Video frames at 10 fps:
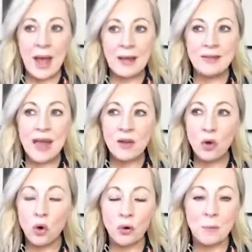and that
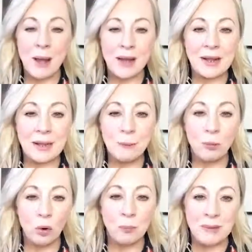automatically
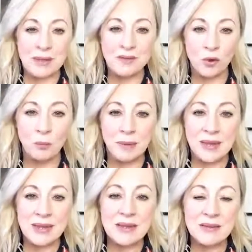brought me some
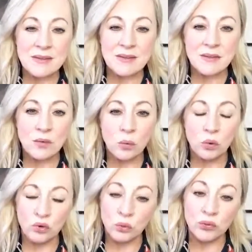ease,
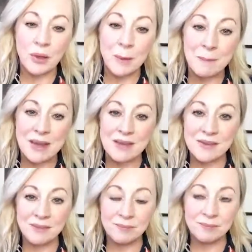which was
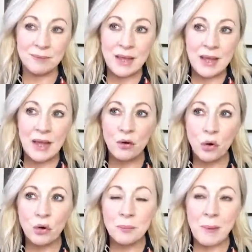amazing. It
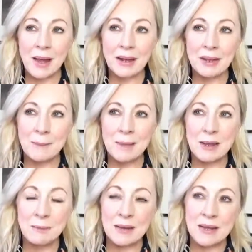automatically
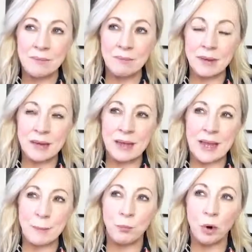
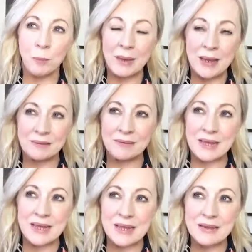brought me into
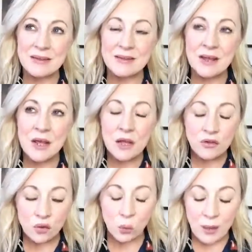ease.
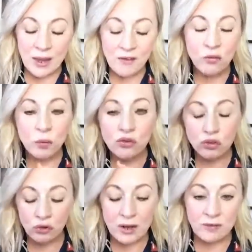So if we're
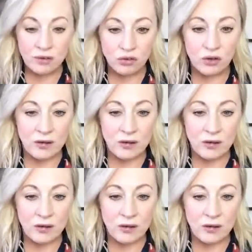striving,